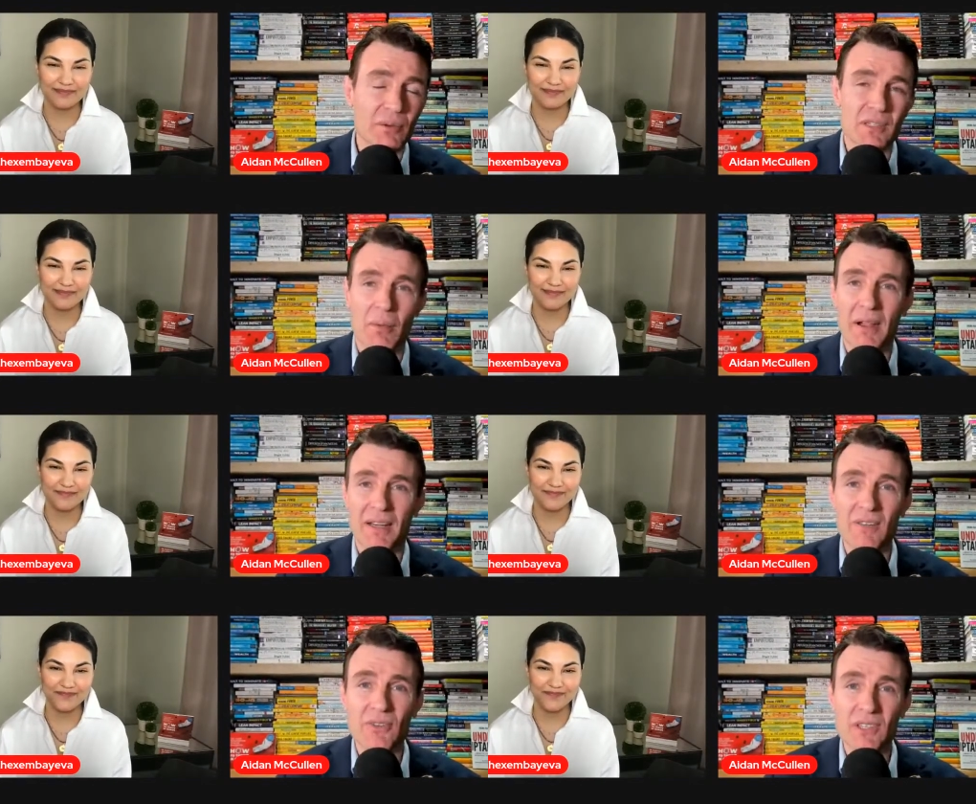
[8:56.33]
Speaker 1: it was a
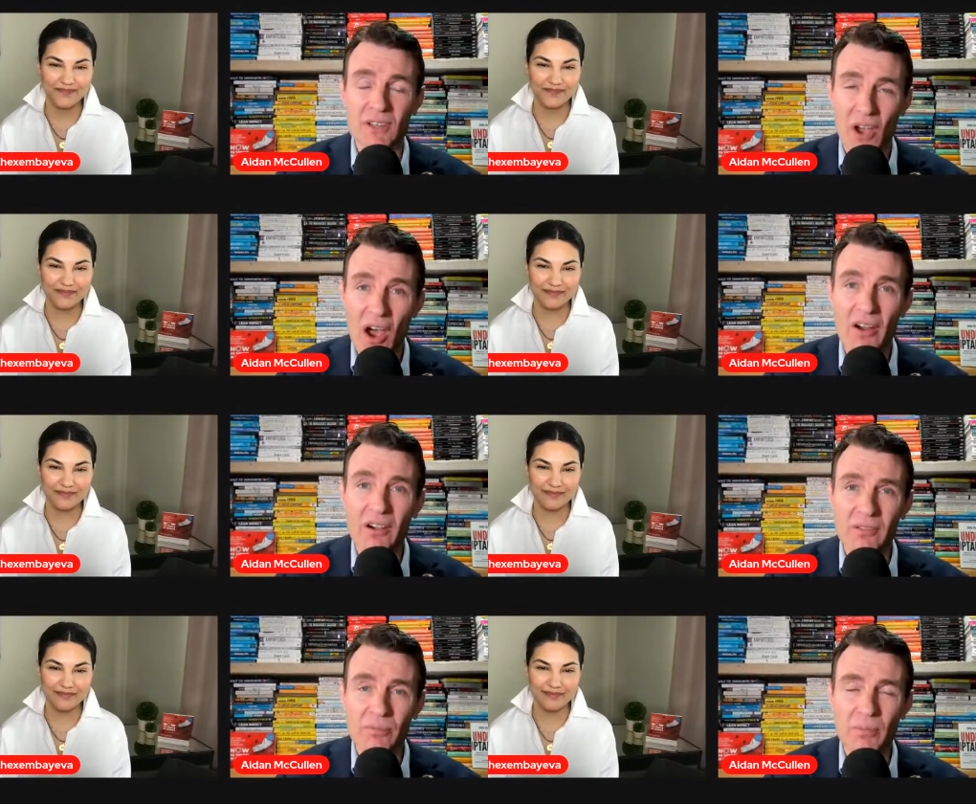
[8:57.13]
magnificent
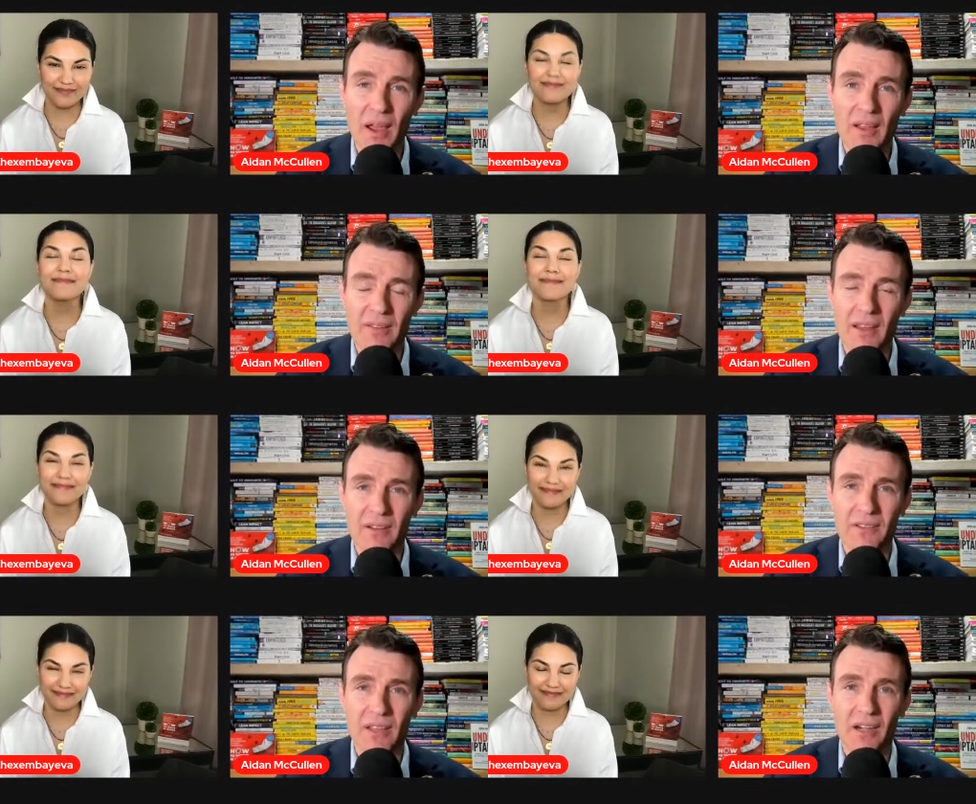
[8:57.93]
honor uh,
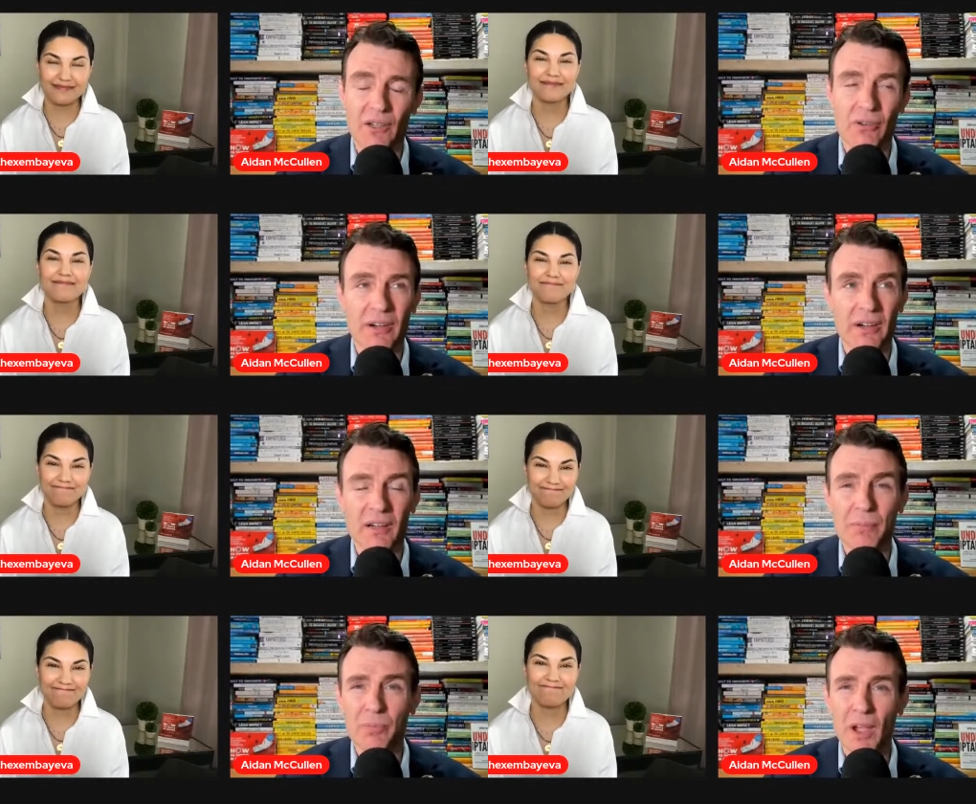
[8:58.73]
that that
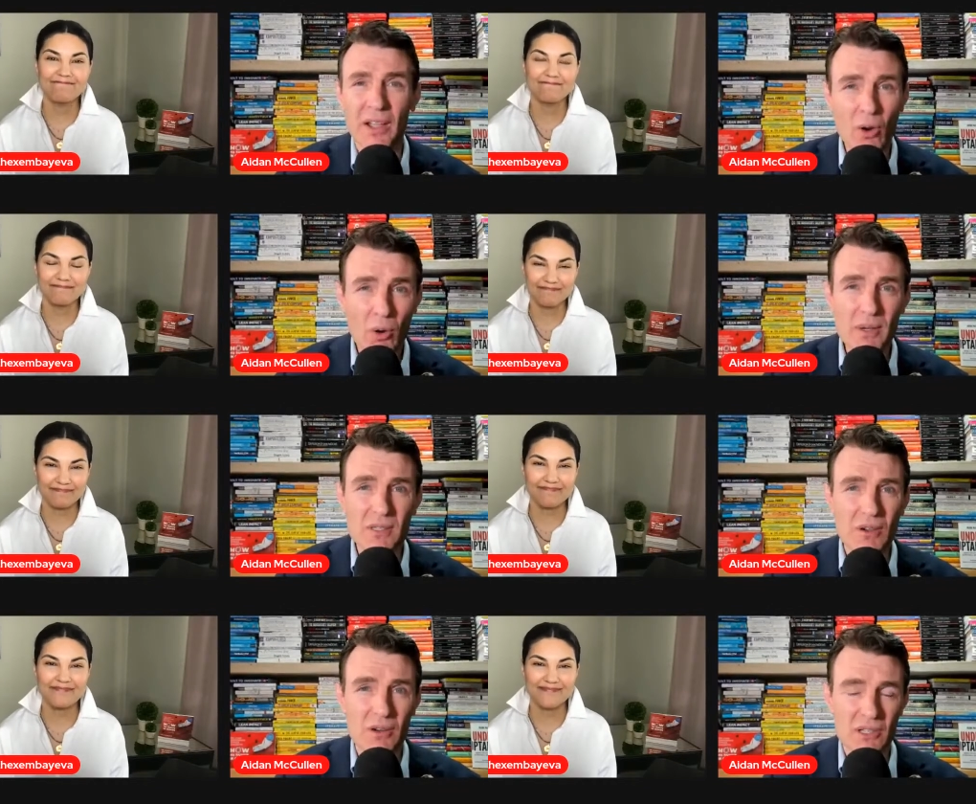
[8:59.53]
career. I
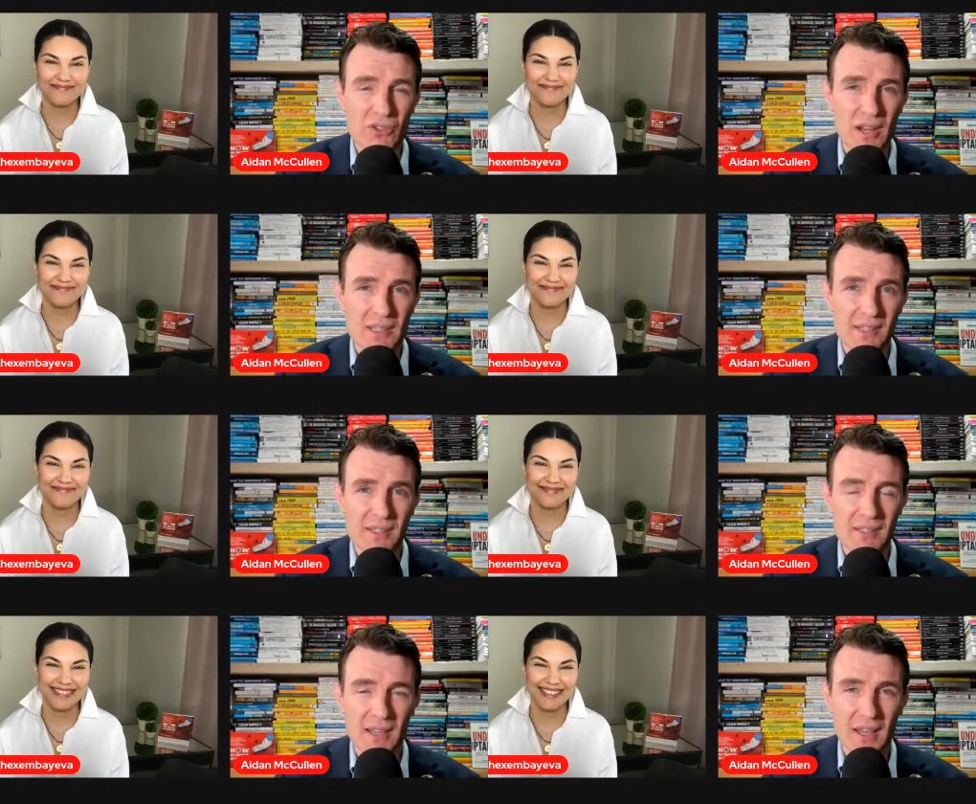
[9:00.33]
always saw it as
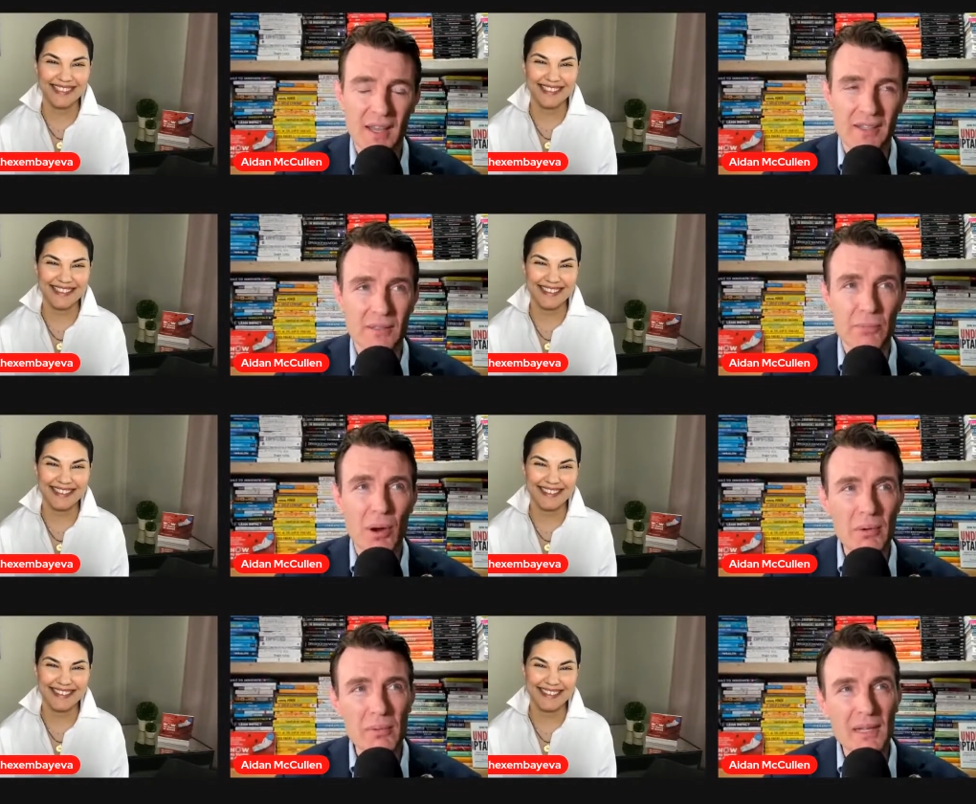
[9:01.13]
transient and
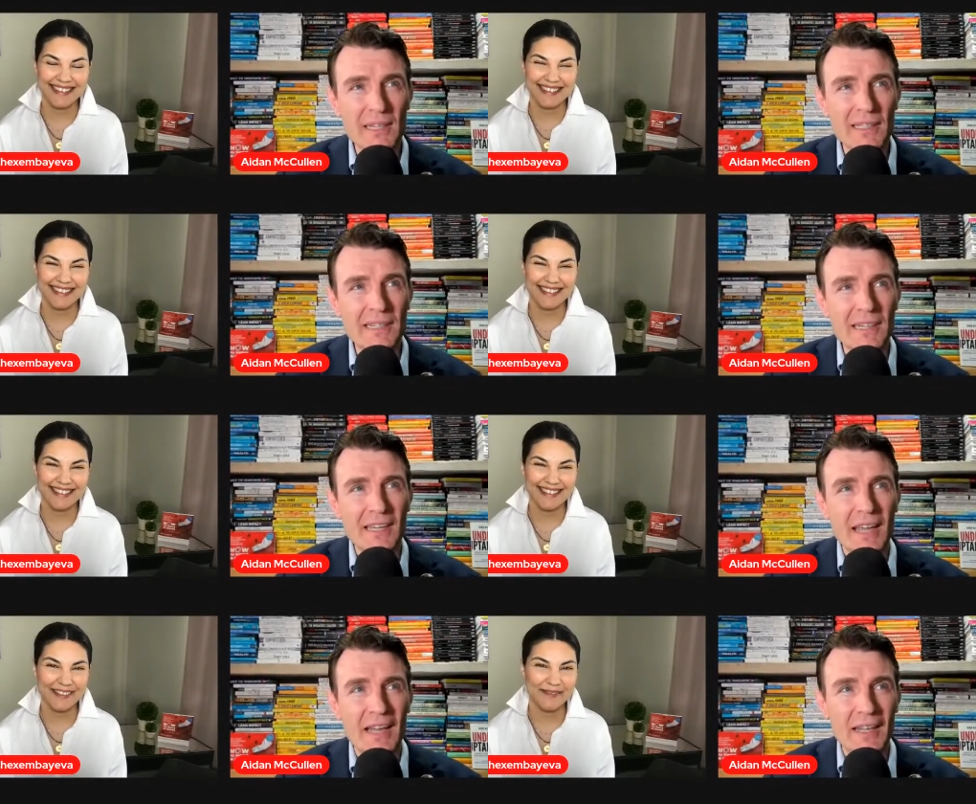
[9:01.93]
probably
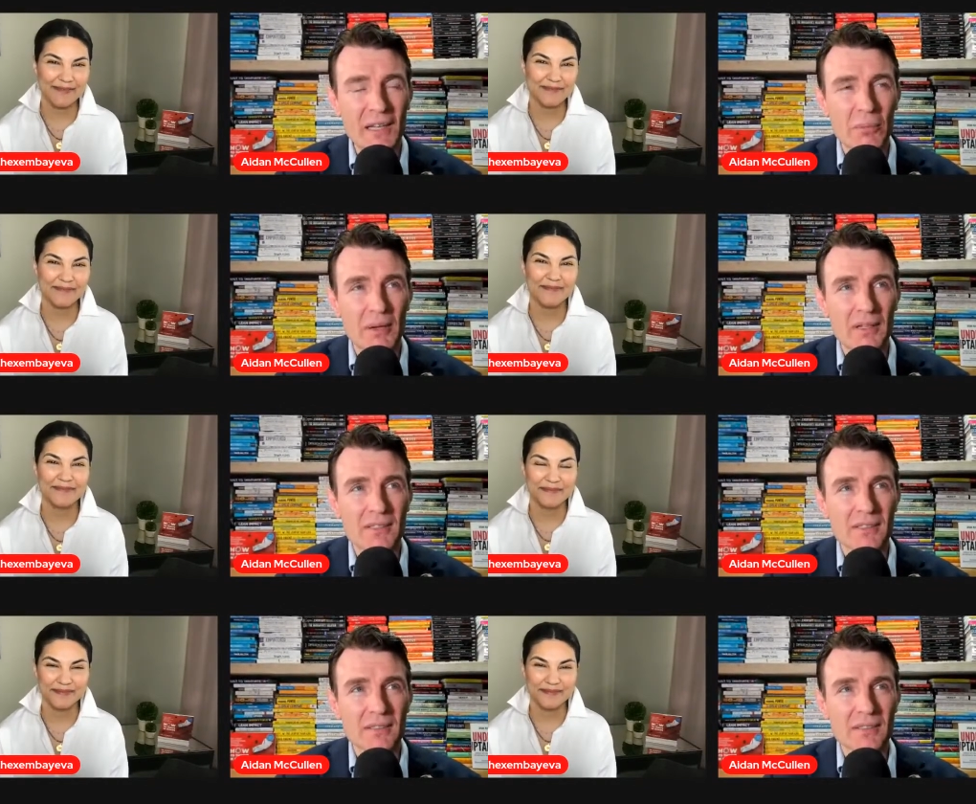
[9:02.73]
a little
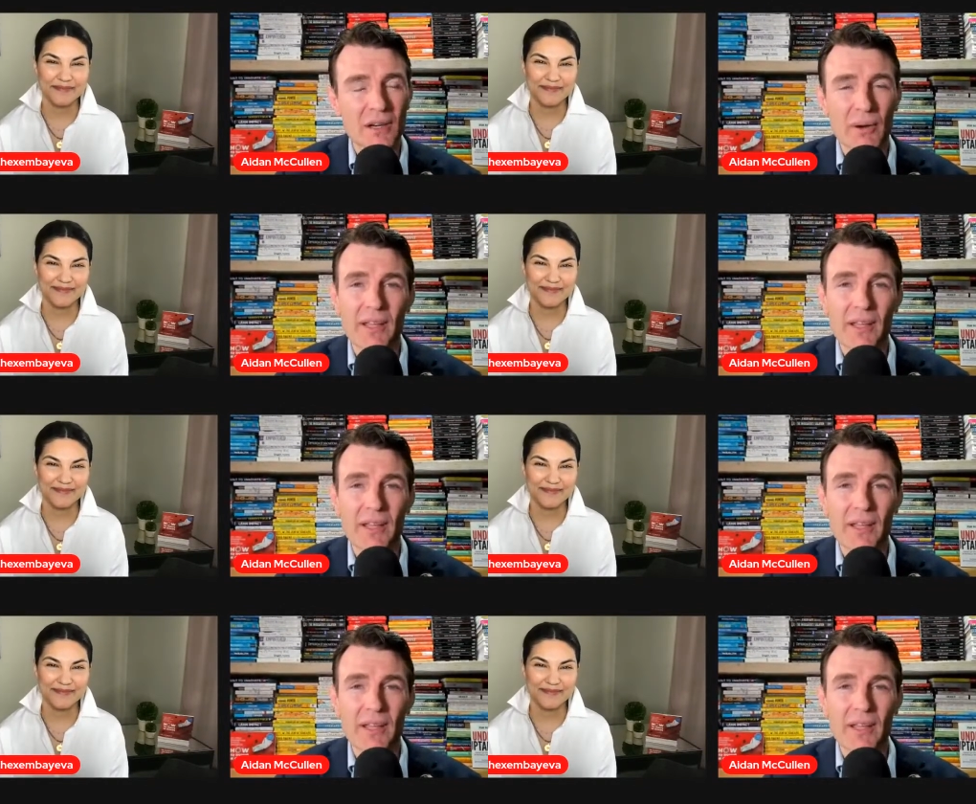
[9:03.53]
bit, you know,